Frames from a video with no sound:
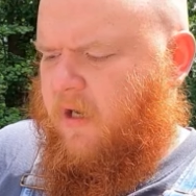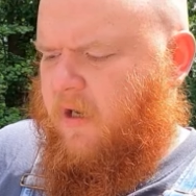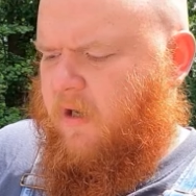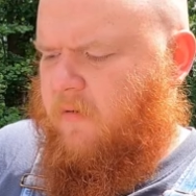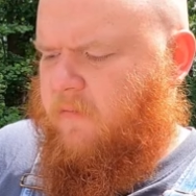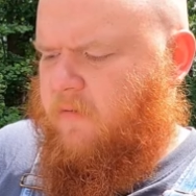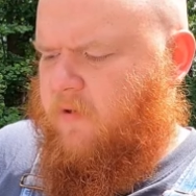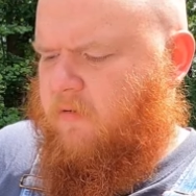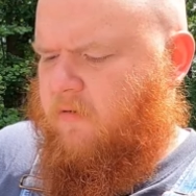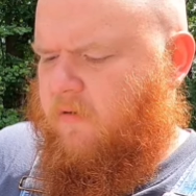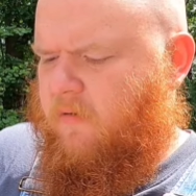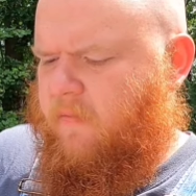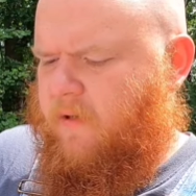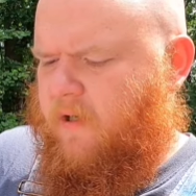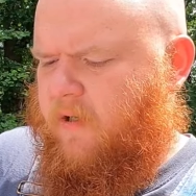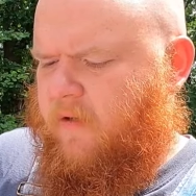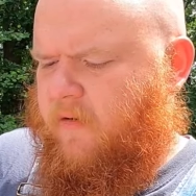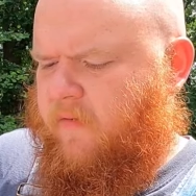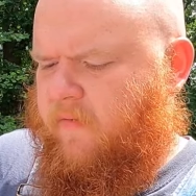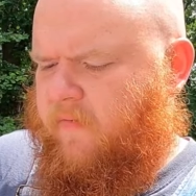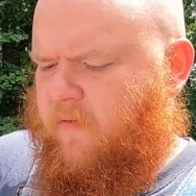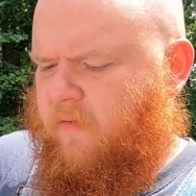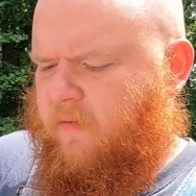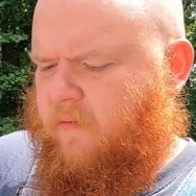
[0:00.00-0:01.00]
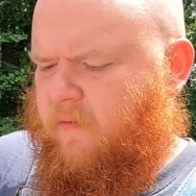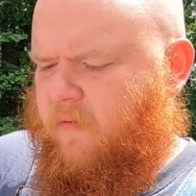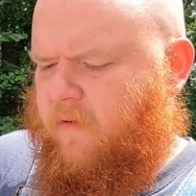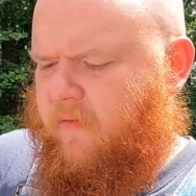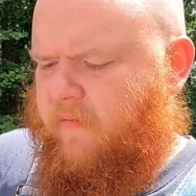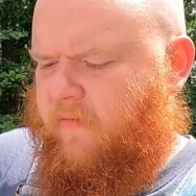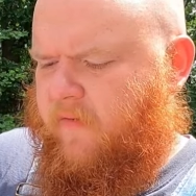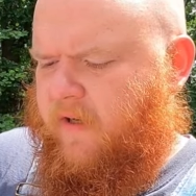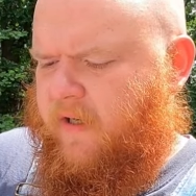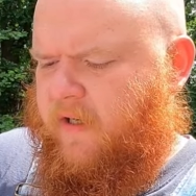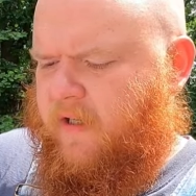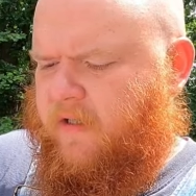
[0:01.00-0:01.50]
absorbing the full
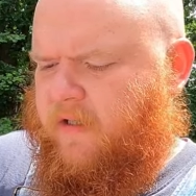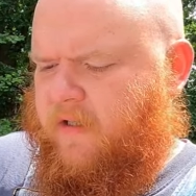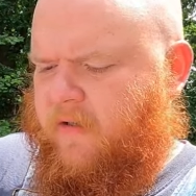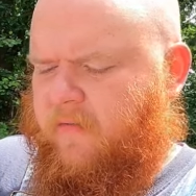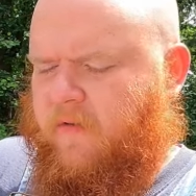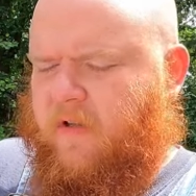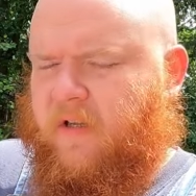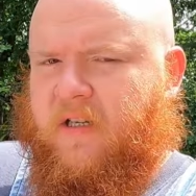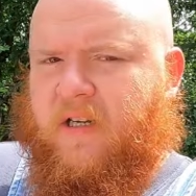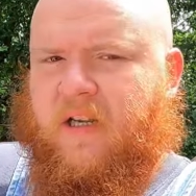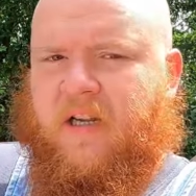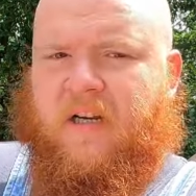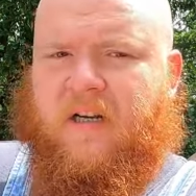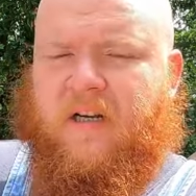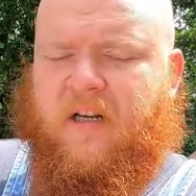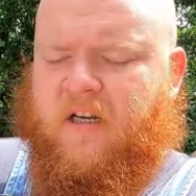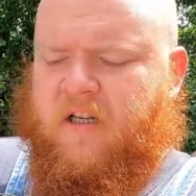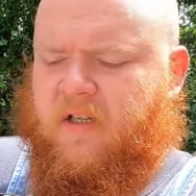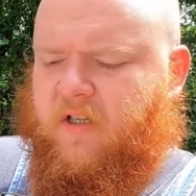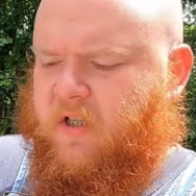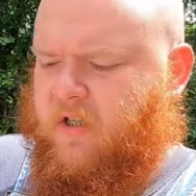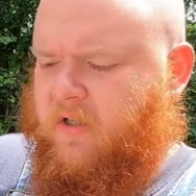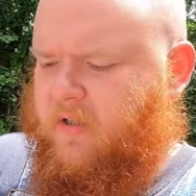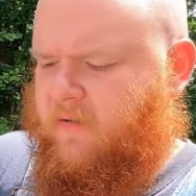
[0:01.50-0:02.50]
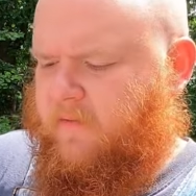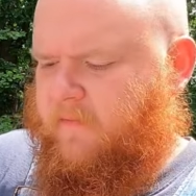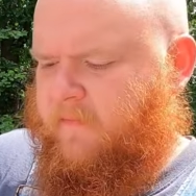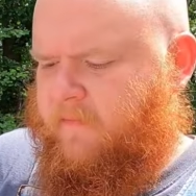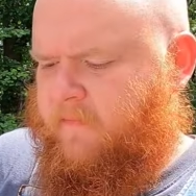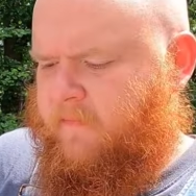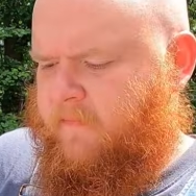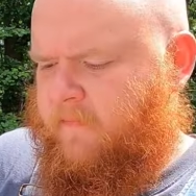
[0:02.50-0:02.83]
effects of the detonation.